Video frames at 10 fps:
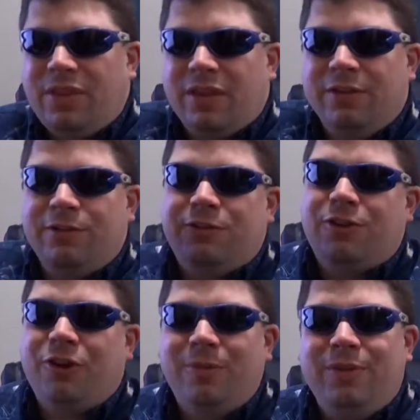is a
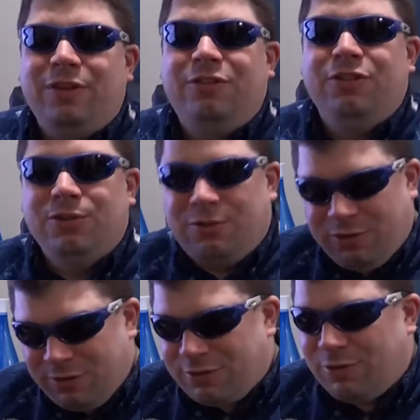term that is used
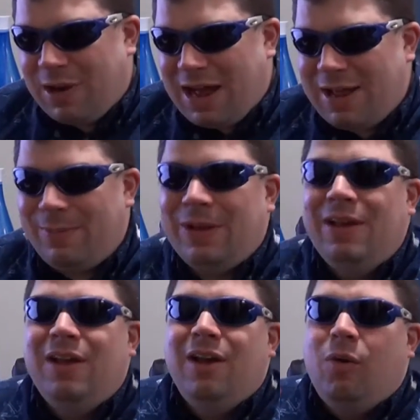to describe
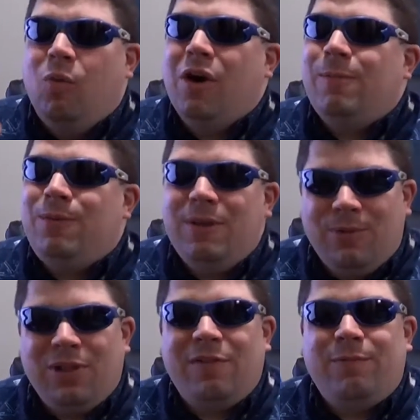what
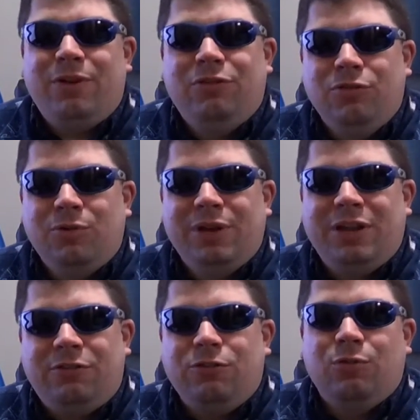people have been
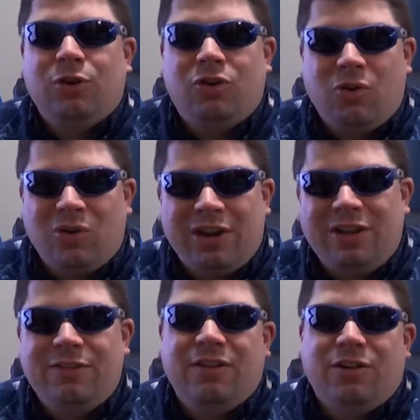doing to
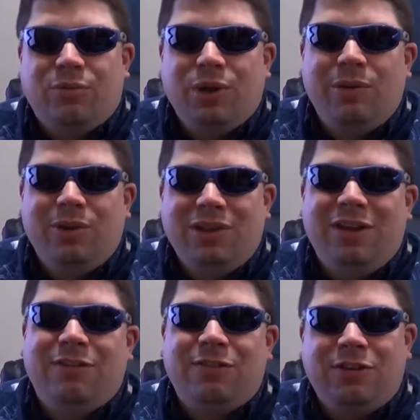recordings that are
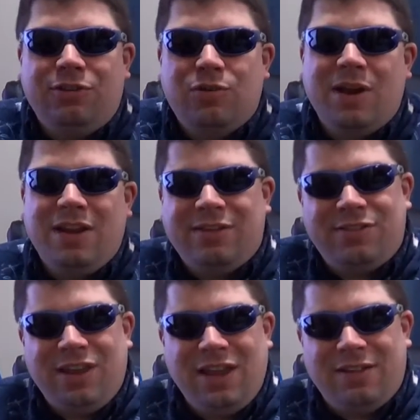re-released in
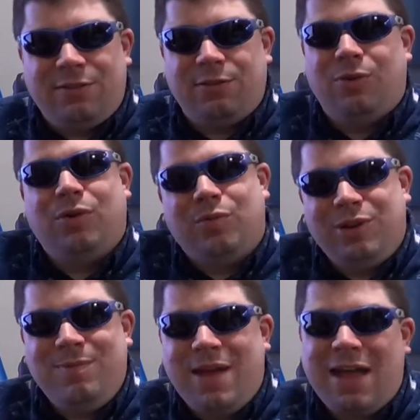greatest hits or
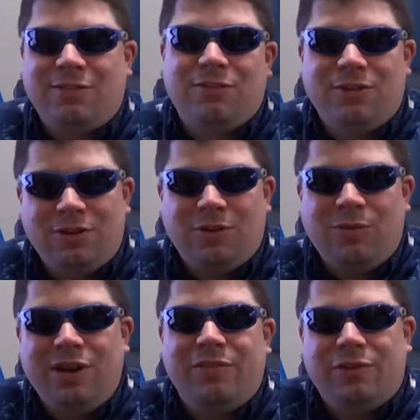remastered or
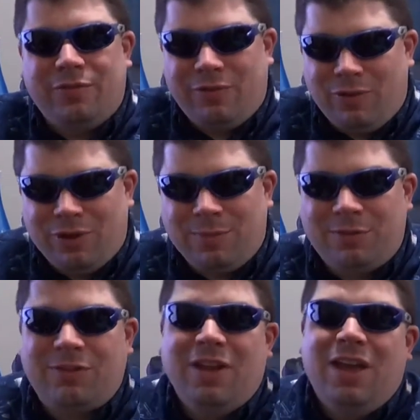whatever
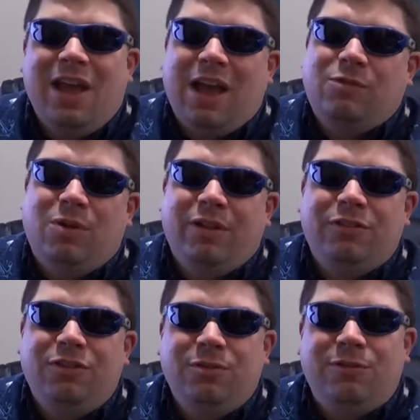forms, as well
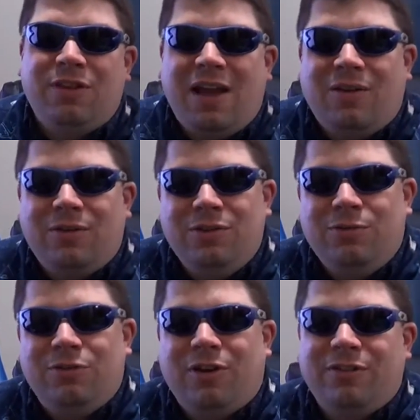as new
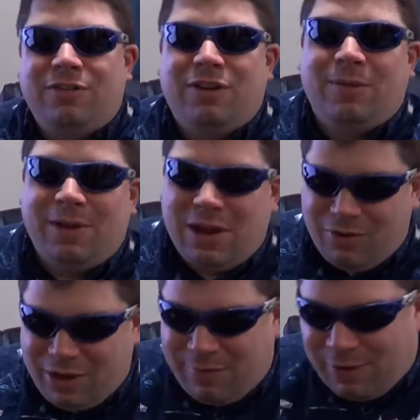songs that are coming out.
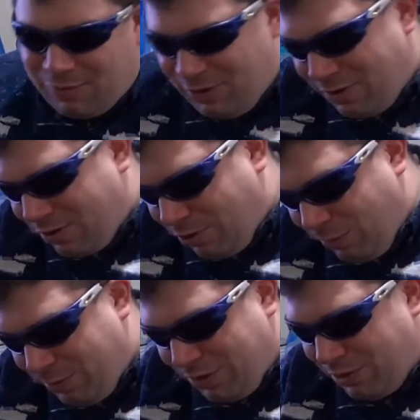Okay, my feet are
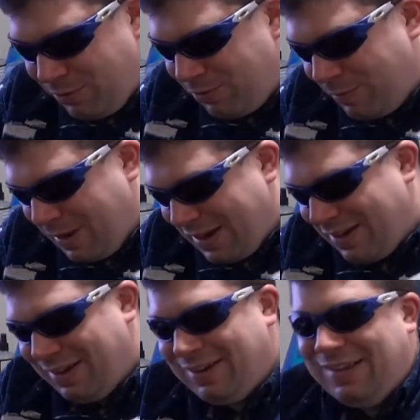cold. Put the loafers back
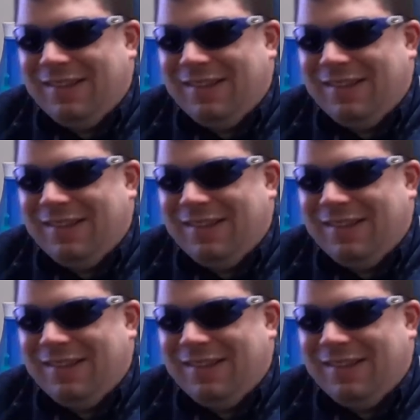on.